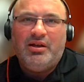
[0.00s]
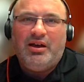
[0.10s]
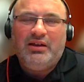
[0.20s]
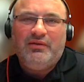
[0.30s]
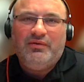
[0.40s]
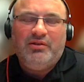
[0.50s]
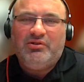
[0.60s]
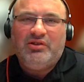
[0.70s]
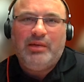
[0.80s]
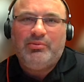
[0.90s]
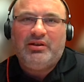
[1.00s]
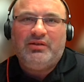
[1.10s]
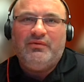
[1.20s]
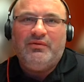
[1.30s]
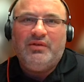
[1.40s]
I can there are times I
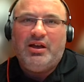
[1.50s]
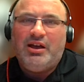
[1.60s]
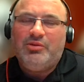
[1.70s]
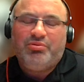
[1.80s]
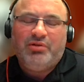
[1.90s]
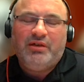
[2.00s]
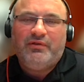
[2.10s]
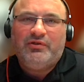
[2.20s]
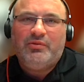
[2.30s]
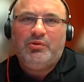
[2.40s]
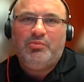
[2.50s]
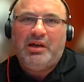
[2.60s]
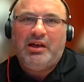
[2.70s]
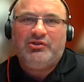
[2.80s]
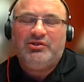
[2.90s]
can I can pray for someone
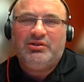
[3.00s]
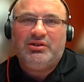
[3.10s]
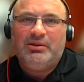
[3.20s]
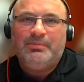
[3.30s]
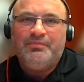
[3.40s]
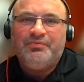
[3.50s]
passionately